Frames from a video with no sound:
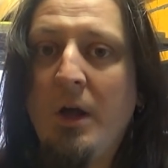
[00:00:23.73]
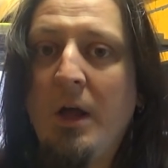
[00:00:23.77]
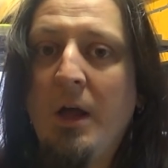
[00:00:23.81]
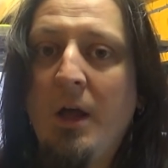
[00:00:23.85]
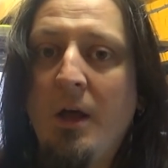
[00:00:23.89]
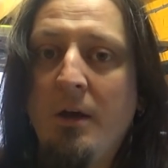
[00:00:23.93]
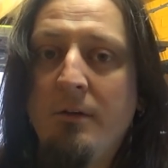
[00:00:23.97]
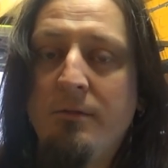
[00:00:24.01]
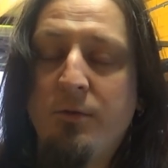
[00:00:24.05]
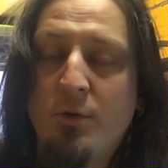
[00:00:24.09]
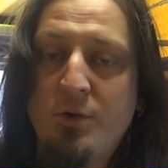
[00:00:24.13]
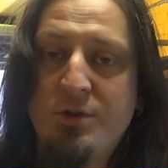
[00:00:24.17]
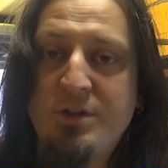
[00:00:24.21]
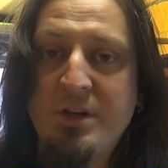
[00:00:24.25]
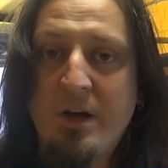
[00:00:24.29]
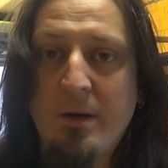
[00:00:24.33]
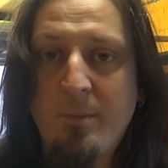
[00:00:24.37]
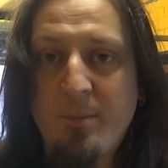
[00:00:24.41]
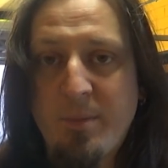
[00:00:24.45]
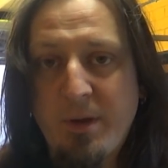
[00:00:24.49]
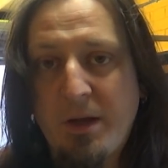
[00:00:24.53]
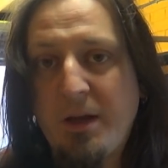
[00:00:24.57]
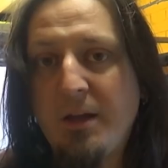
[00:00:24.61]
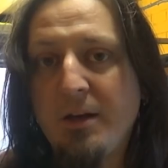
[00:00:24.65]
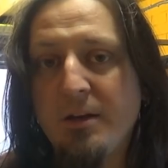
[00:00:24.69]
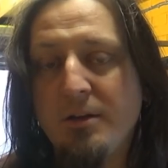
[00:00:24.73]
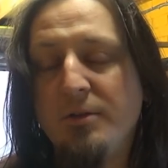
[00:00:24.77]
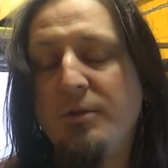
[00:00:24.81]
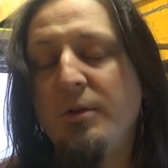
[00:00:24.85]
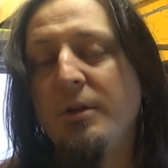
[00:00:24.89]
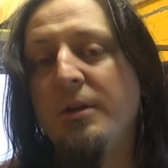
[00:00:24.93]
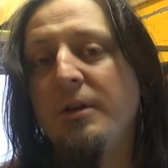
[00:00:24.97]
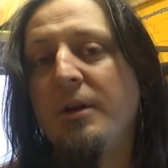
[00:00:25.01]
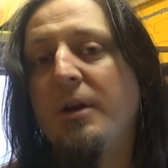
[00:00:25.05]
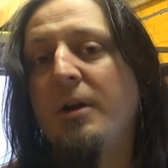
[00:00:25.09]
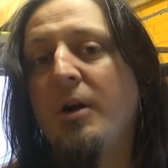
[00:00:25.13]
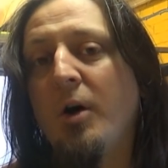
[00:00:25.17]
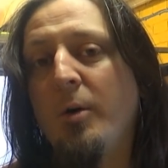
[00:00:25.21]
for jumping into the
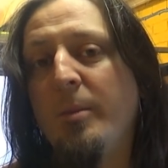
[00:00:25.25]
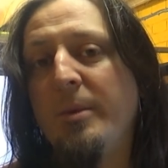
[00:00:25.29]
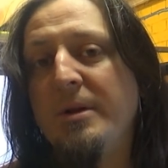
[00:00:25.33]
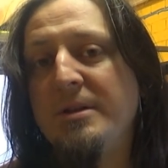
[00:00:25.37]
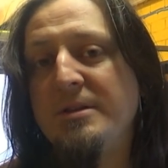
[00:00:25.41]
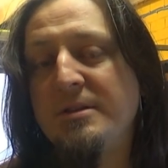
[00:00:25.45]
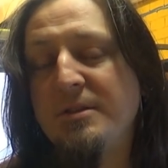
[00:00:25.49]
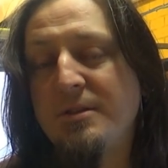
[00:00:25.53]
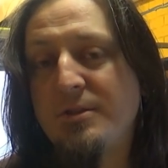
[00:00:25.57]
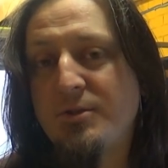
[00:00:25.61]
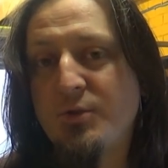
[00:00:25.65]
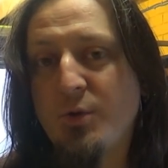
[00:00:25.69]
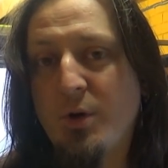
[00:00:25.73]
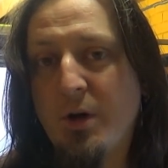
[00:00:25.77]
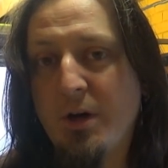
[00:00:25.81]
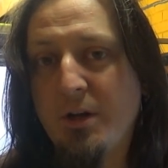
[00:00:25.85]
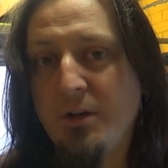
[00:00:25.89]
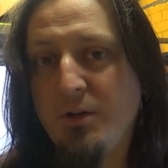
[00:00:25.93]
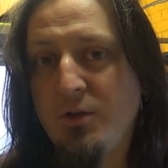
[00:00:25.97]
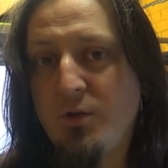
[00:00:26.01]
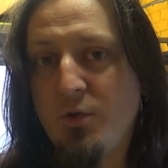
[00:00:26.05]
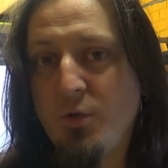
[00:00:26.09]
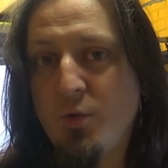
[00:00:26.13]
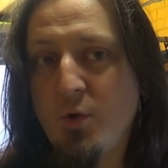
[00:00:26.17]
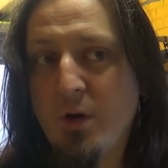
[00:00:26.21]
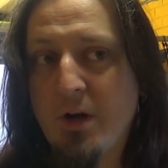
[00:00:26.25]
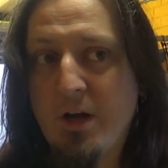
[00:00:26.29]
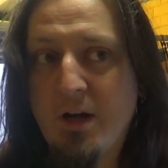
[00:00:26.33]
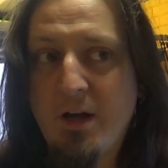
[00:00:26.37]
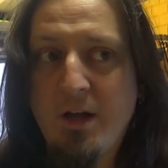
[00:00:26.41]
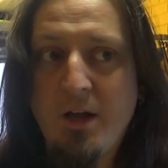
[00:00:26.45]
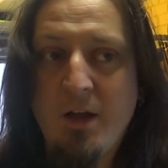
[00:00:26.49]
comments and trying to